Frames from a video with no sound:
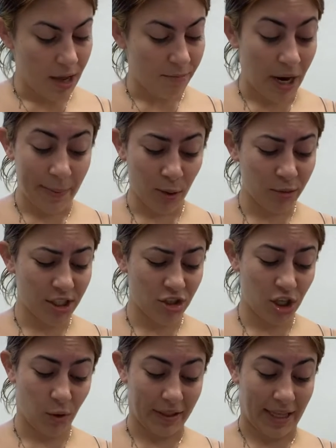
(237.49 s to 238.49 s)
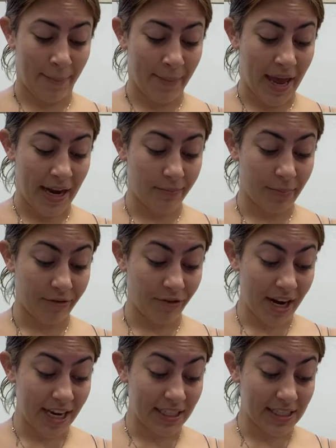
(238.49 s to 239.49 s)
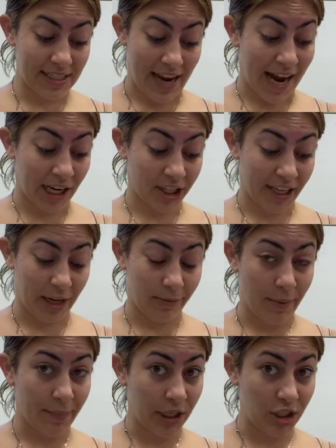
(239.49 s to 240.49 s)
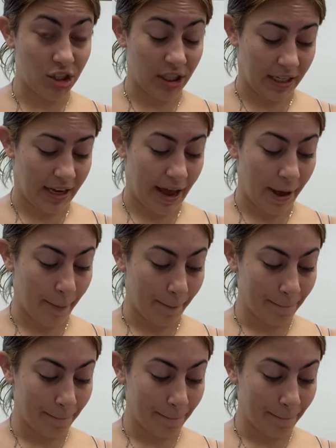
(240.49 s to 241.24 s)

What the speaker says: Piper wasn't sure what that meant, but Frank staggered been punched in the gut.